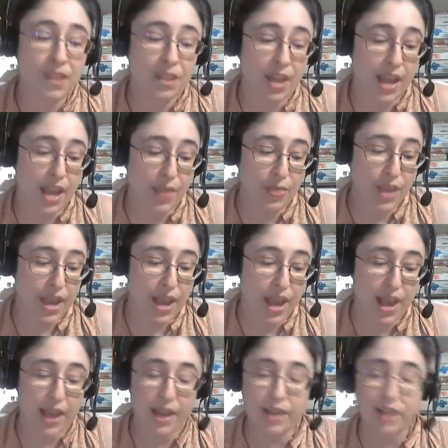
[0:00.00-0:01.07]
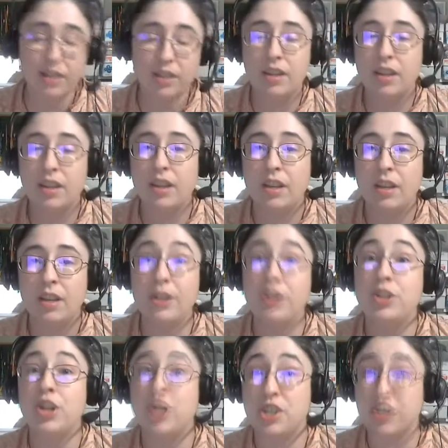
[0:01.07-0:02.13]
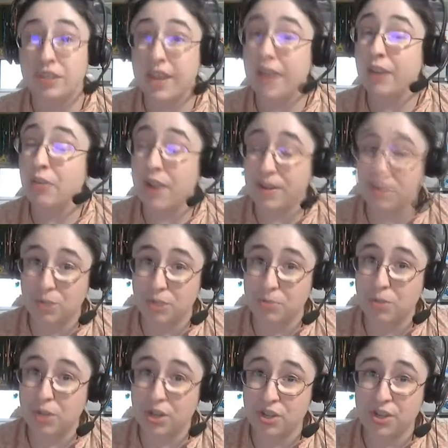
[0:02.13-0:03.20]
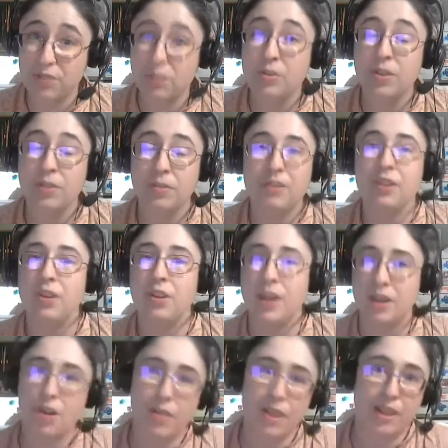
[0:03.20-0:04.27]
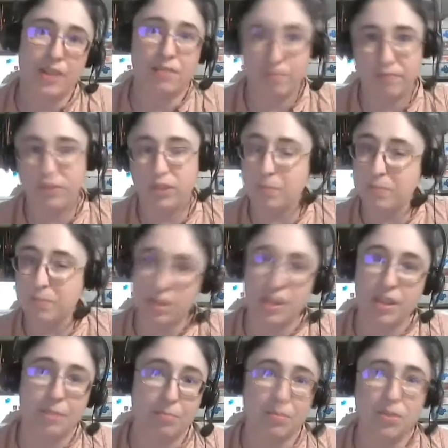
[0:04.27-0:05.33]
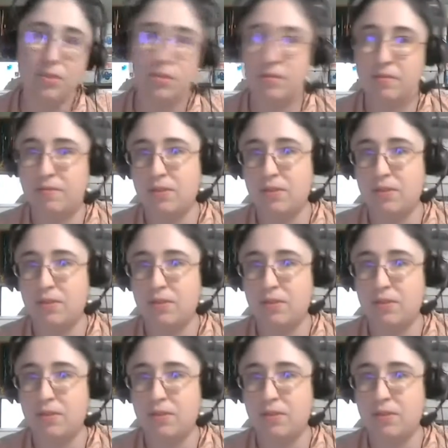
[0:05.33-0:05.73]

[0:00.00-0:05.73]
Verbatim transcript: And they had pre-judging, they had craftsmanship judging, where you had to go in, flip the seams,